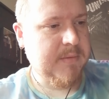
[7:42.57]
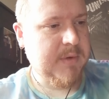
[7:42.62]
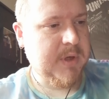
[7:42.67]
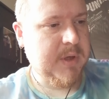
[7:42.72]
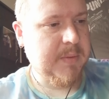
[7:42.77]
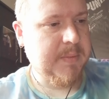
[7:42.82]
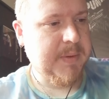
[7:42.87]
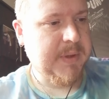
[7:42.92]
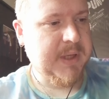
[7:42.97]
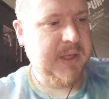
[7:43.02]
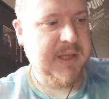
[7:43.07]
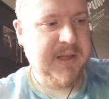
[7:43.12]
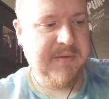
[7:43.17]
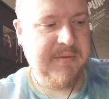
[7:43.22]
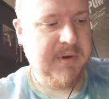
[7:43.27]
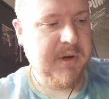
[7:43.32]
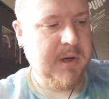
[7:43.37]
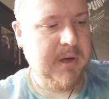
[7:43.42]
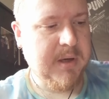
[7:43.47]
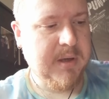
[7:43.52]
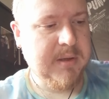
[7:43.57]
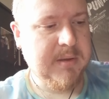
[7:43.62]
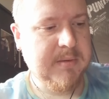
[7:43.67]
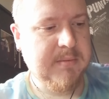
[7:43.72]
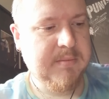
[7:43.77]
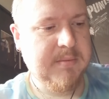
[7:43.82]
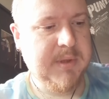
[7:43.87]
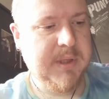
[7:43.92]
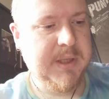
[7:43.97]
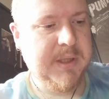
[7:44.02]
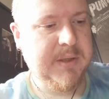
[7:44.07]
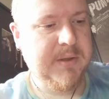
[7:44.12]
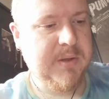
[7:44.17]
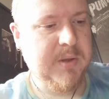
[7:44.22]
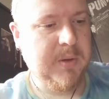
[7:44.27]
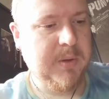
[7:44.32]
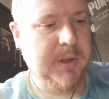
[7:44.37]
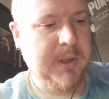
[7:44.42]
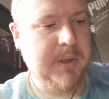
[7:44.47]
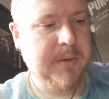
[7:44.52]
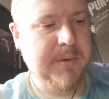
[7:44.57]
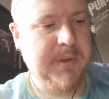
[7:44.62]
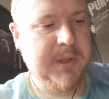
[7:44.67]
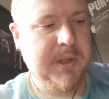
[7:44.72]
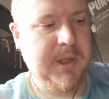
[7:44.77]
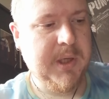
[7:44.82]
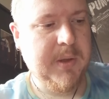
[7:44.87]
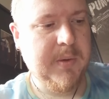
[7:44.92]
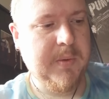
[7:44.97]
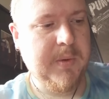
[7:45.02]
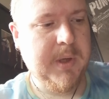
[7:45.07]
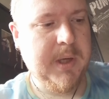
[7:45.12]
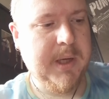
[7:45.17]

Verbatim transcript: completely raw. It's totally up to you.